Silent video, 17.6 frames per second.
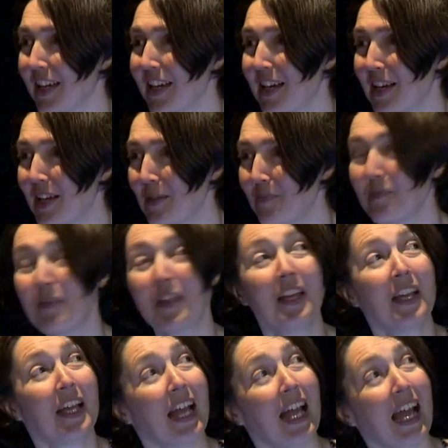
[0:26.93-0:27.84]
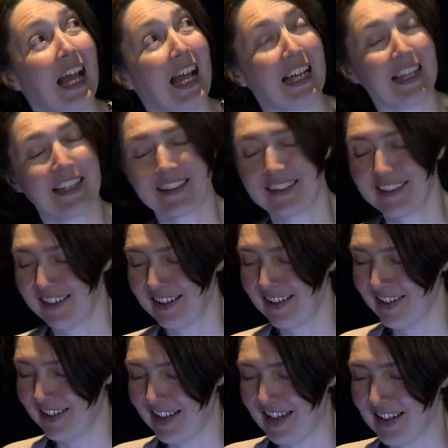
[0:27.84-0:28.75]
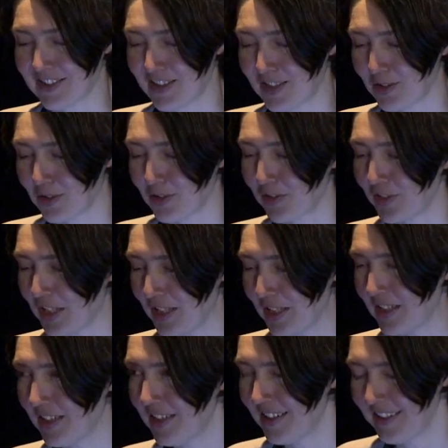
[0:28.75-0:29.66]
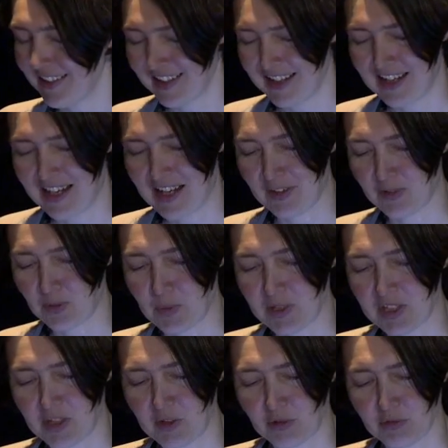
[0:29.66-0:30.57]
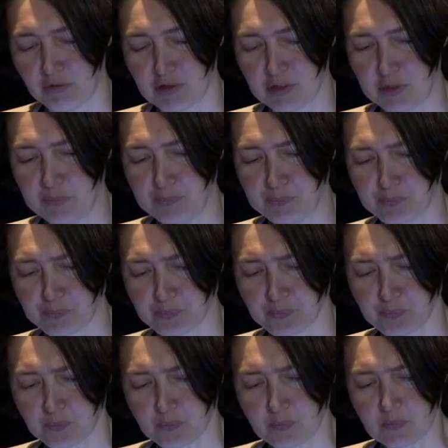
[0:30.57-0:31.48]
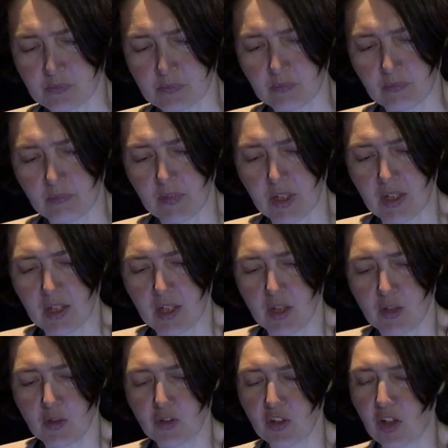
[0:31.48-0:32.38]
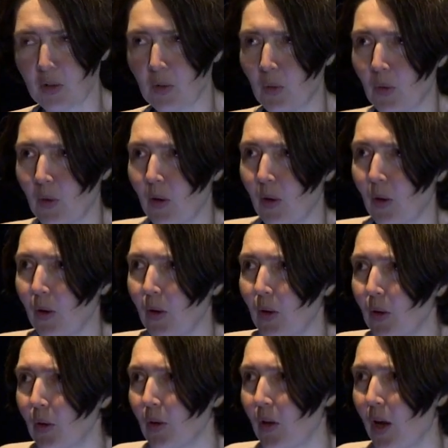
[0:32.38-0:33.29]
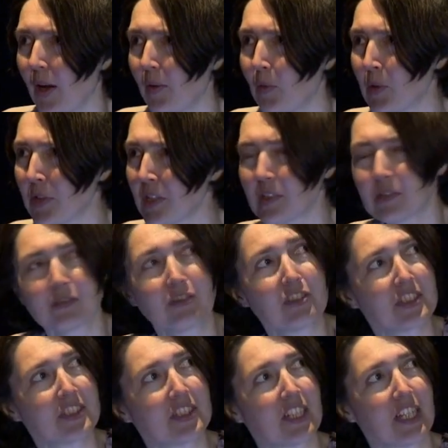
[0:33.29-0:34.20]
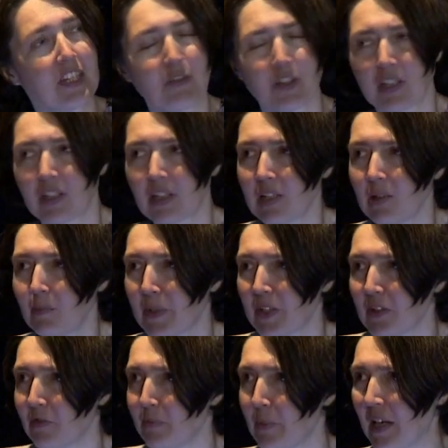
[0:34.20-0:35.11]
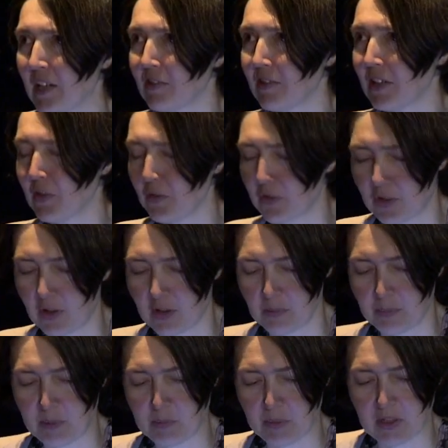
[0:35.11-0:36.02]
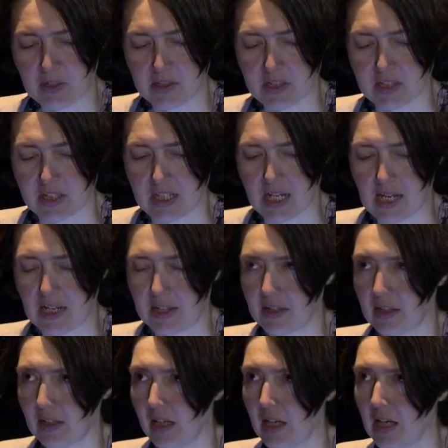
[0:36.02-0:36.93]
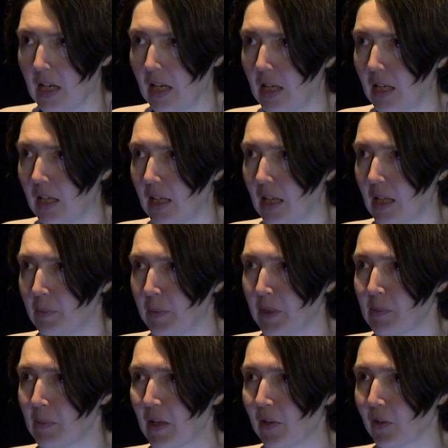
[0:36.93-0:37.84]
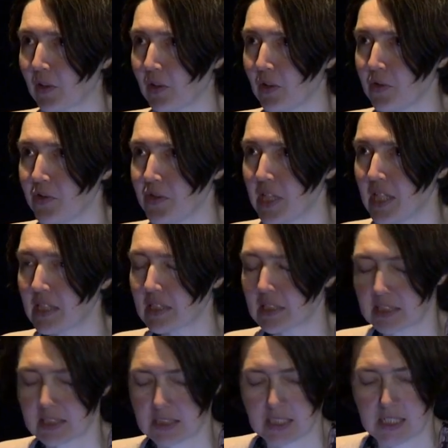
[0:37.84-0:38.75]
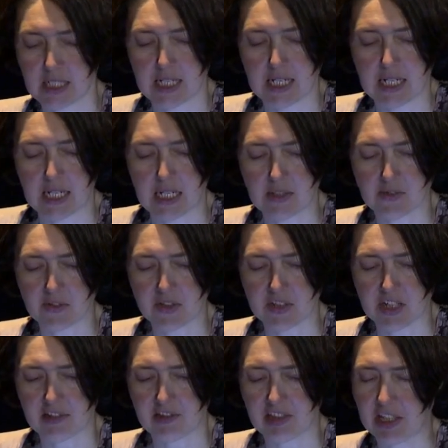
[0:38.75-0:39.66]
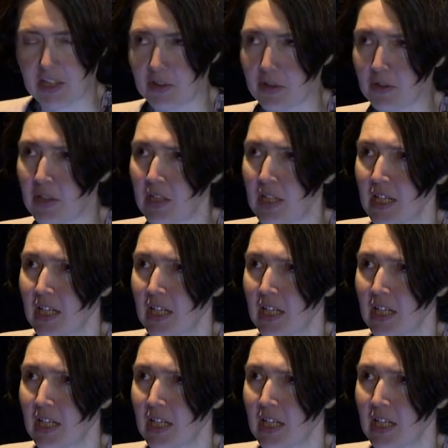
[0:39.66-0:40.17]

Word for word: Um, and uh, as you'll see as we go through. So I want to just give a little bit of background so that people understand uh, a bit about the context in Sierra Leone.